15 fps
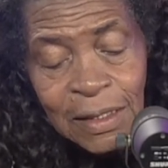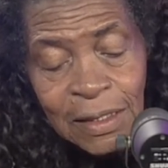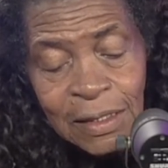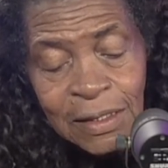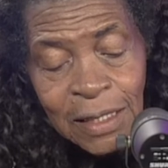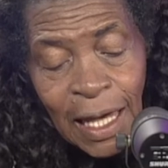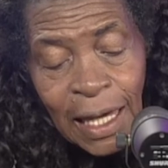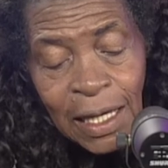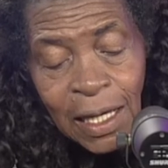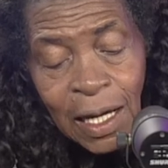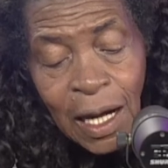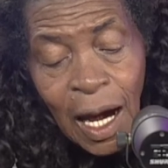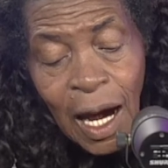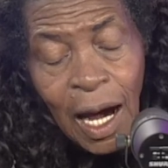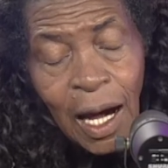that
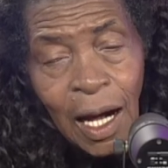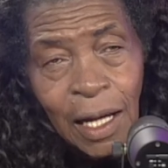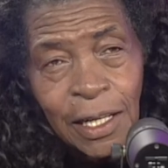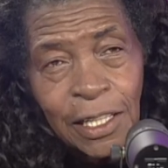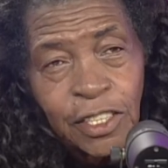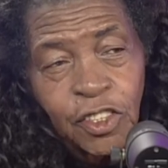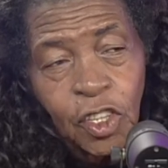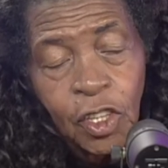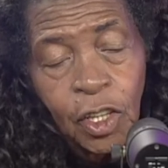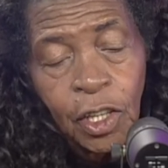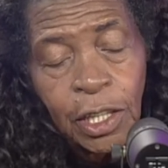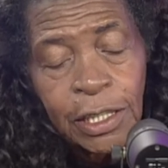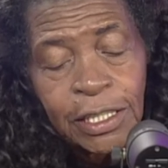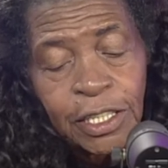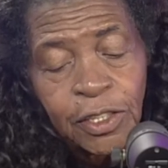God is
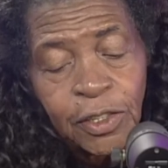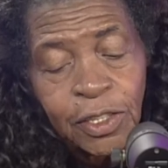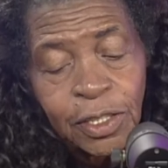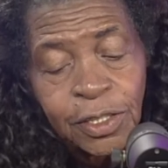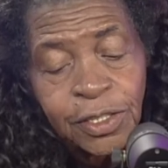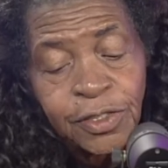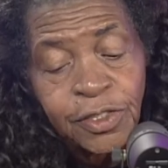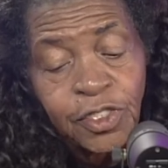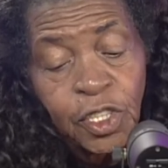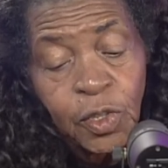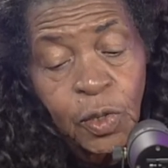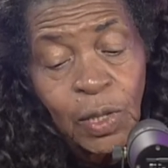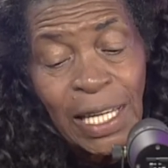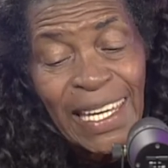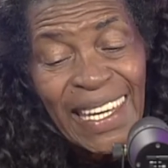going to
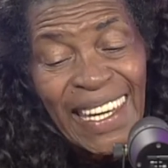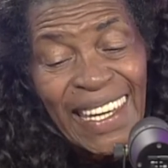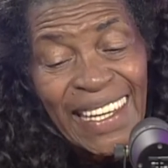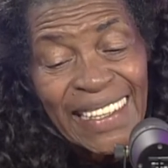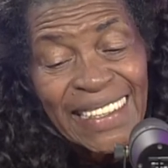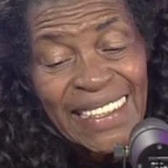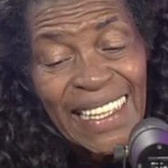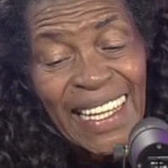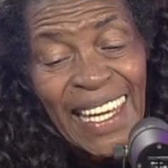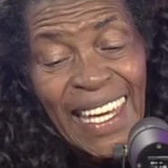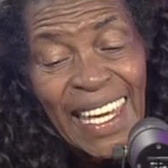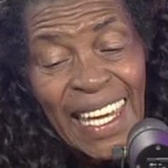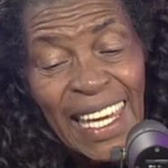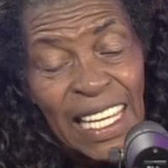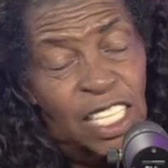do it
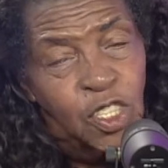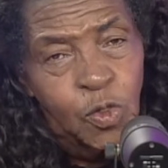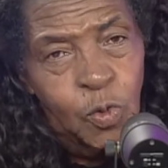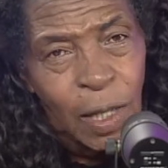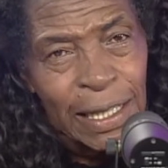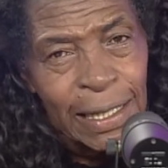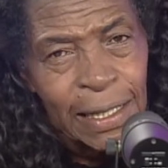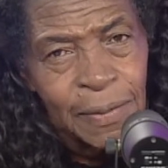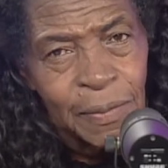His way.